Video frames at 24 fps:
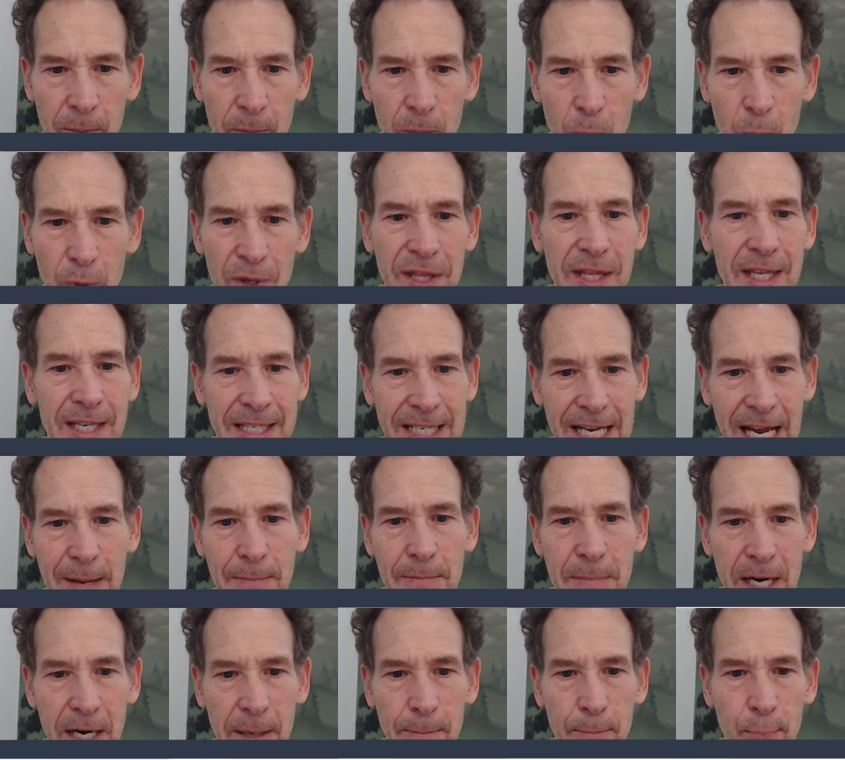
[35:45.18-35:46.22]
with the
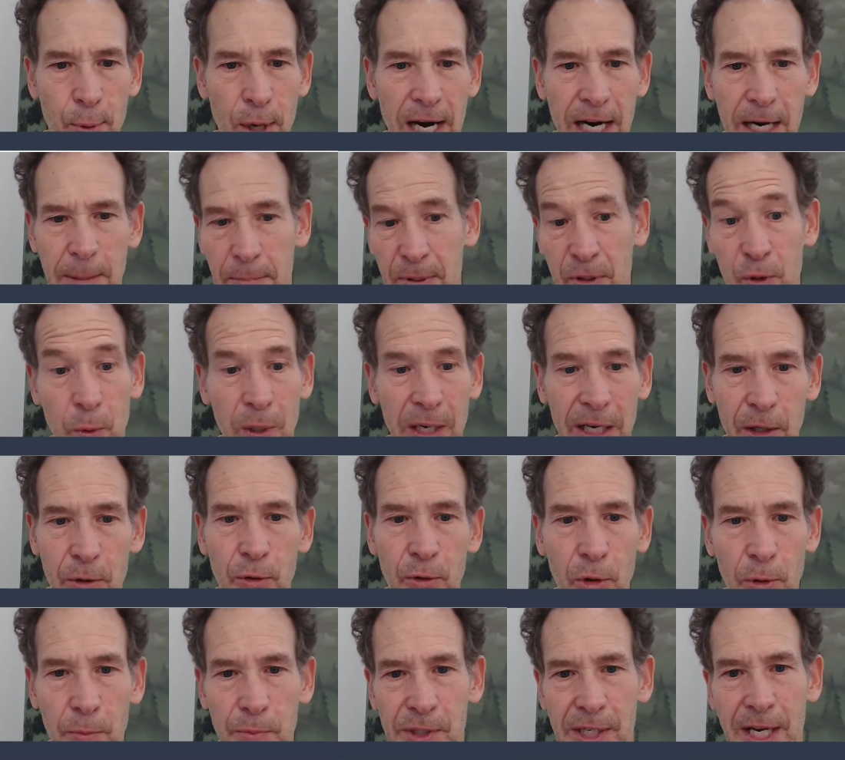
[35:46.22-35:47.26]
10-minute break between
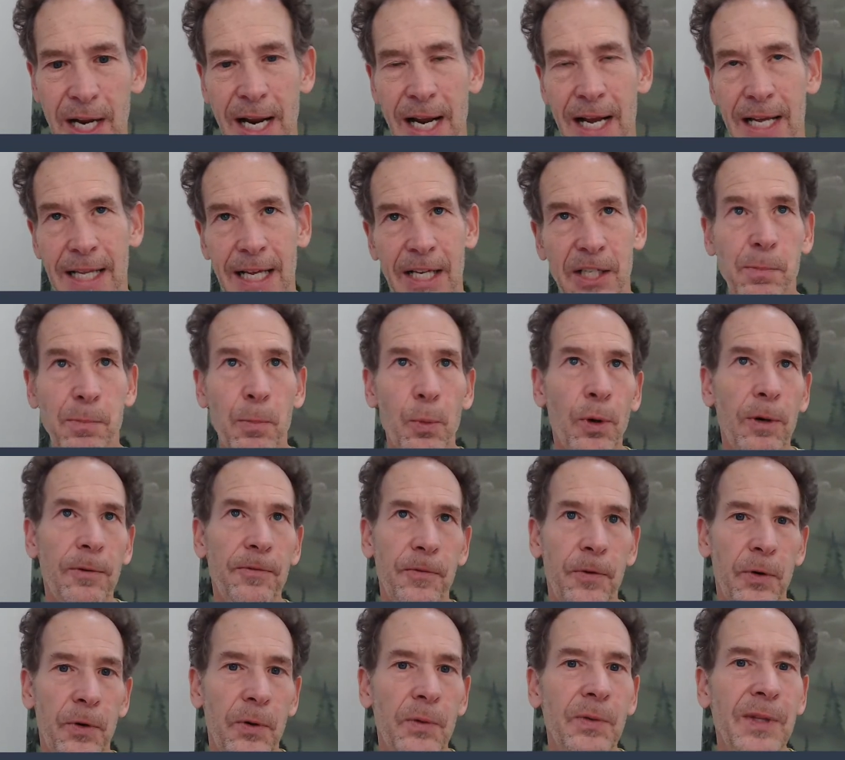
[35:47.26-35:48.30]
groups, that is more
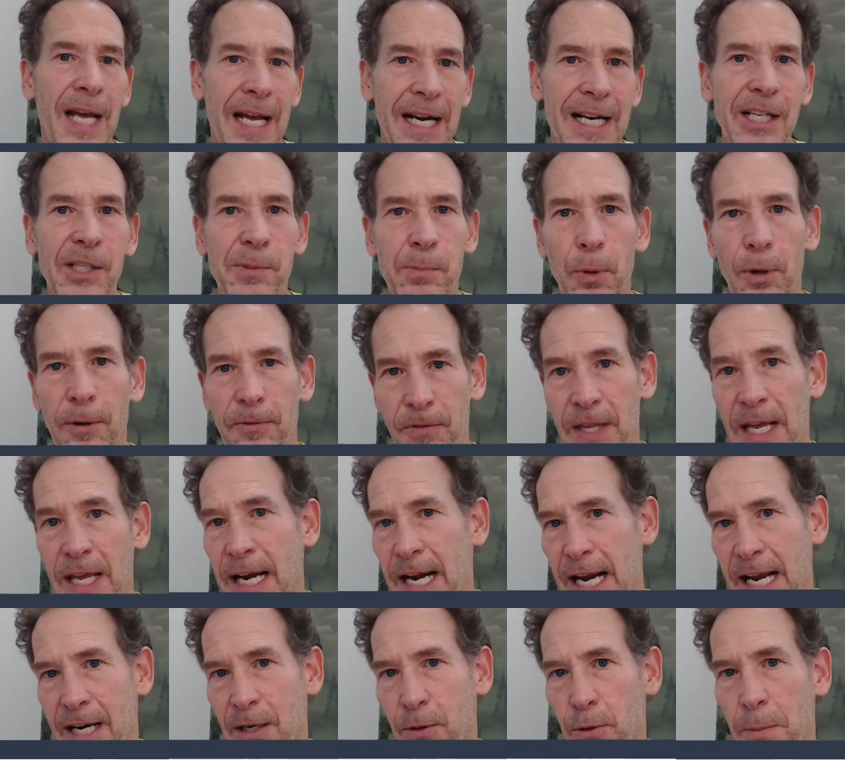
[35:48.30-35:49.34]
for that
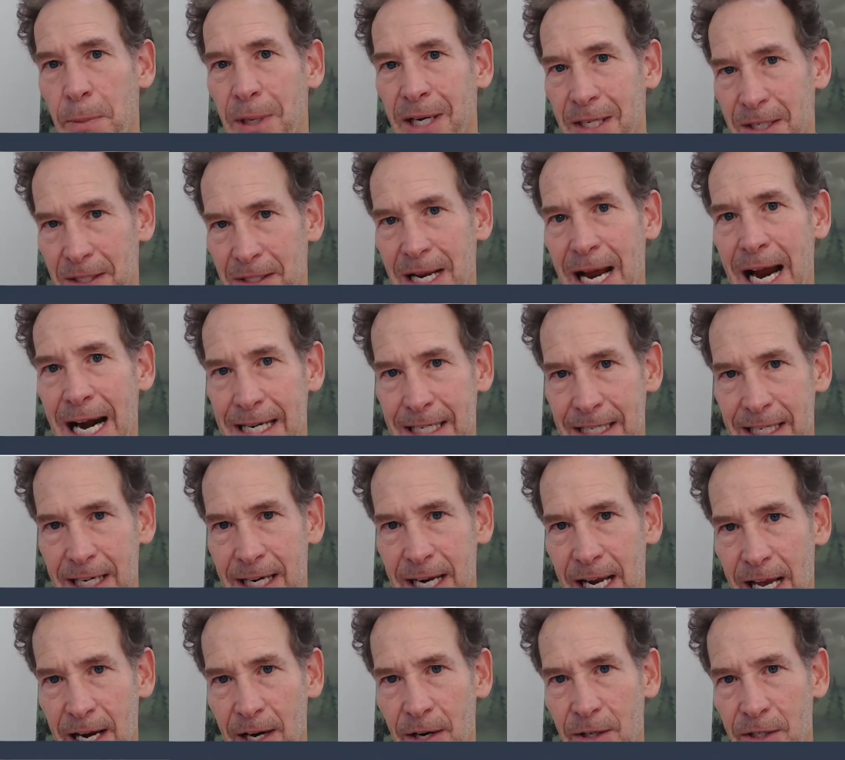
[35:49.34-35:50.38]
anaerobic lactic
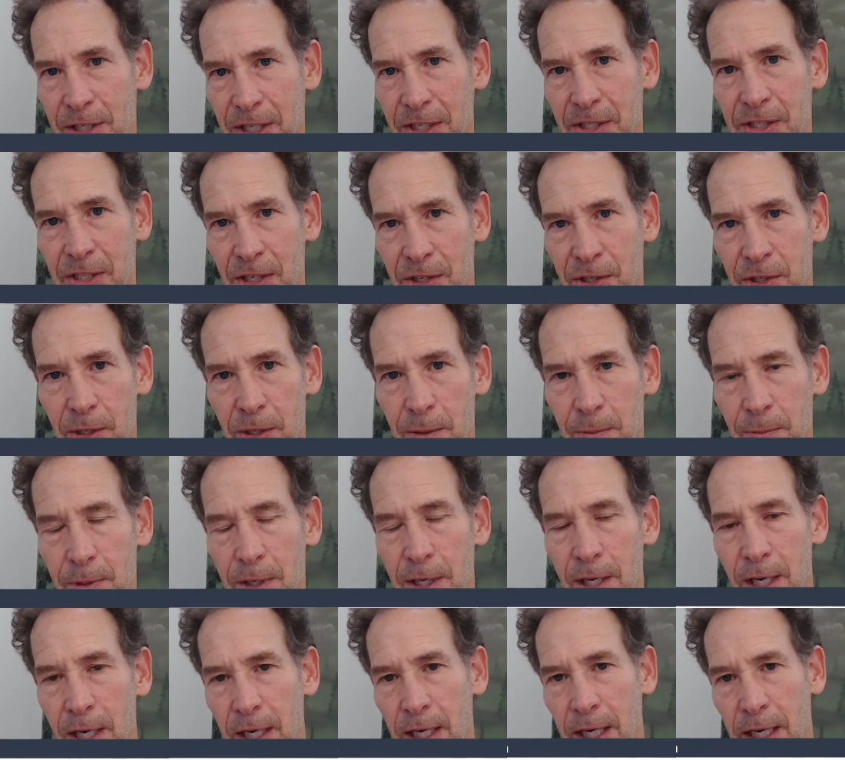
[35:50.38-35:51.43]
energy system.
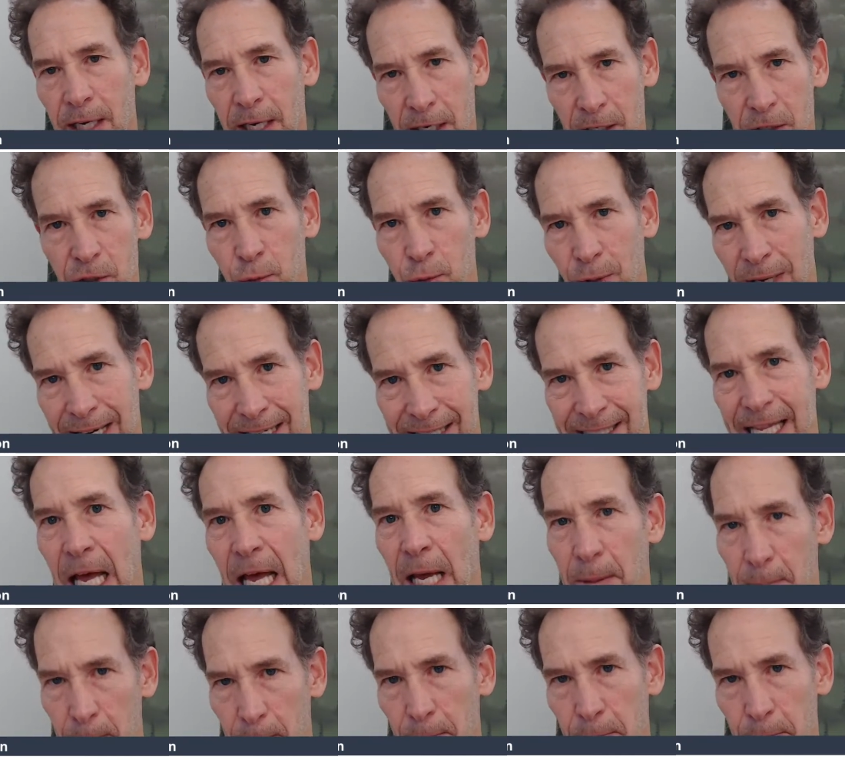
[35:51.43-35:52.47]
It trains
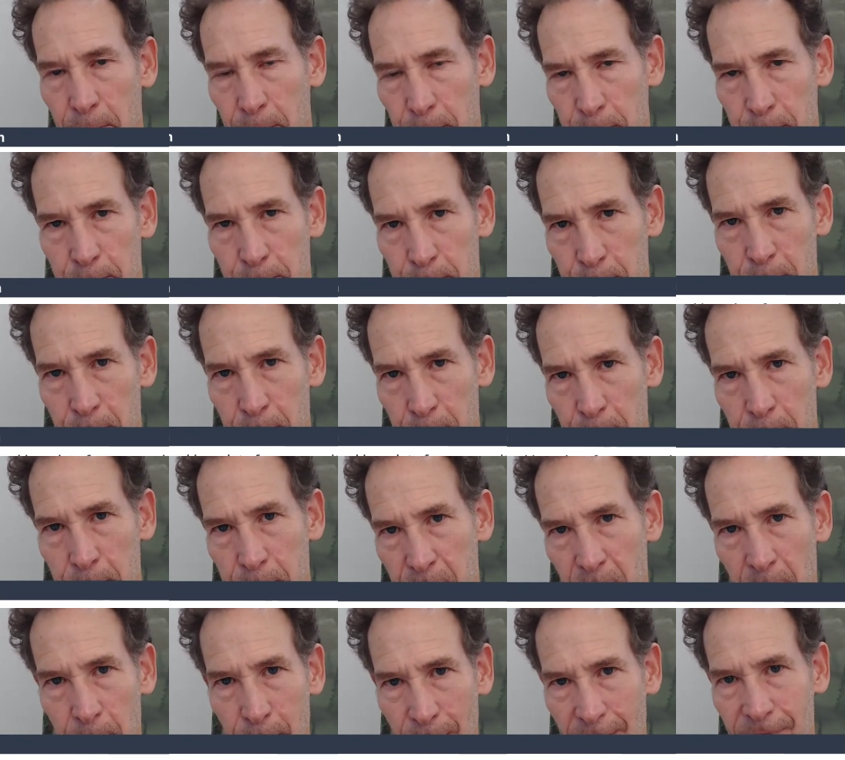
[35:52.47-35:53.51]
that,
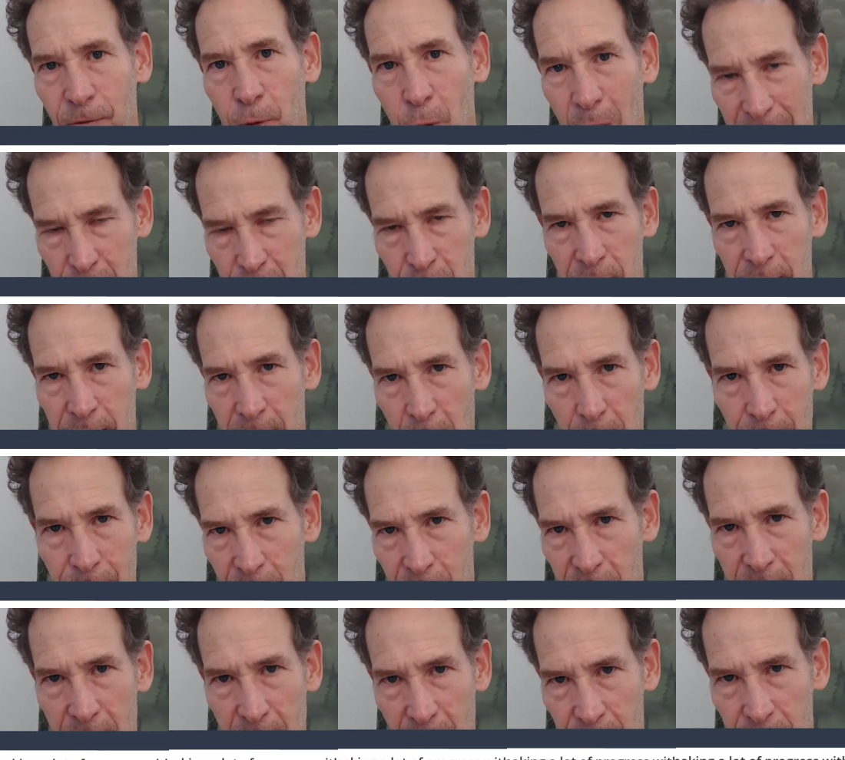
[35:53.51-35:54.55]
preferentially over
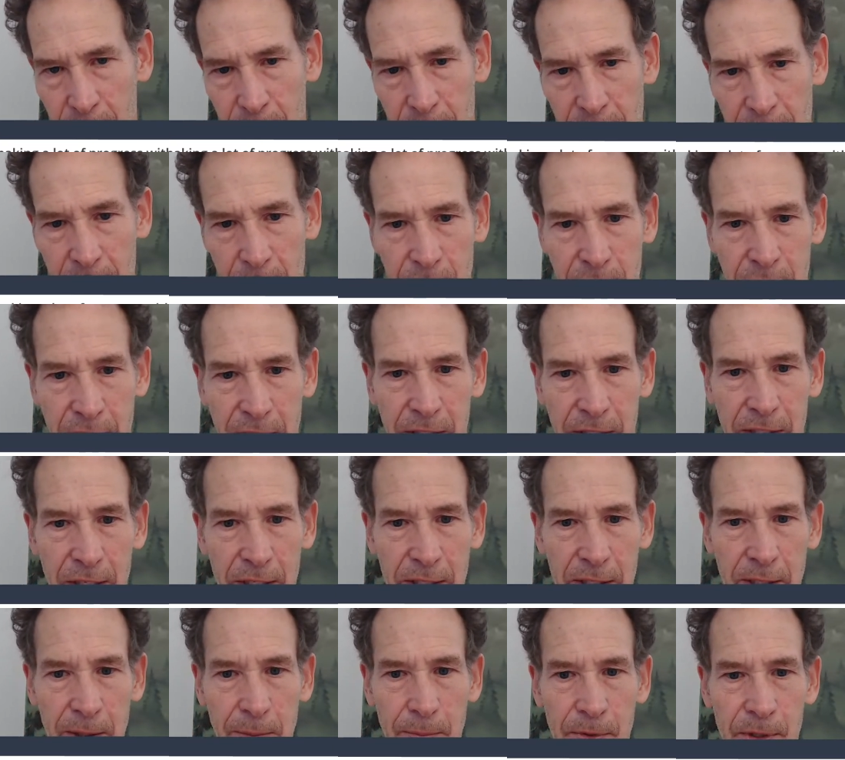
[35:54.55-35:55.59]
the other energy
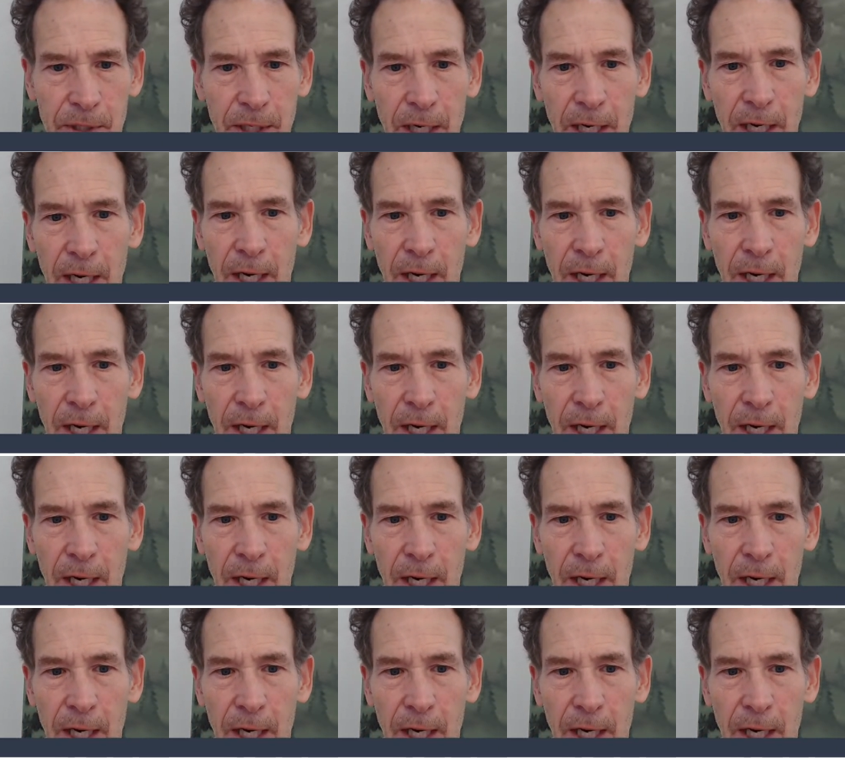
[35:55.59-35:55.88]
systems.